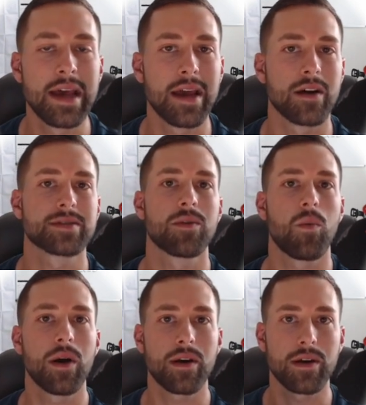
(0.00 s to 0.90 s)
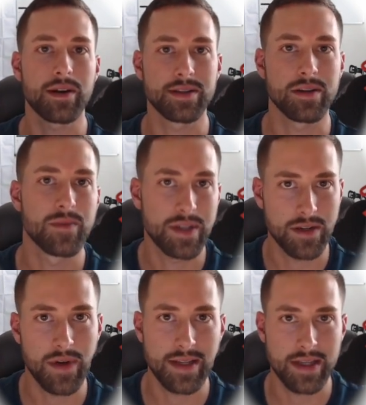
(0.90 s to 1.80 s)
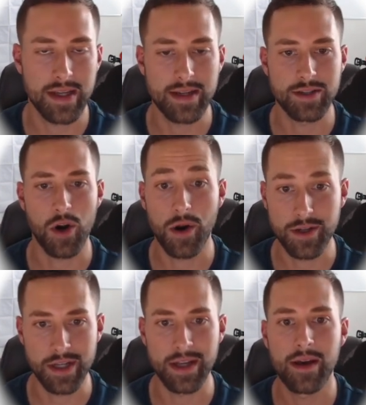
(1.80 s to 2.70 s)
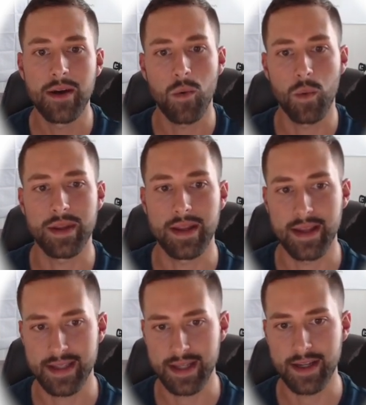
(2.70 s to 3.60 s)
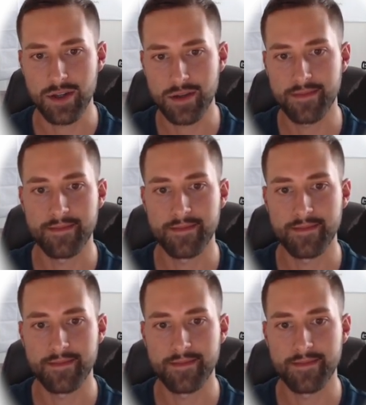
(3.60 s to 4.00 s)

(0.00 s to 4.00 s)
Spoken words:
And also, what are consumers interested in charging within this niche?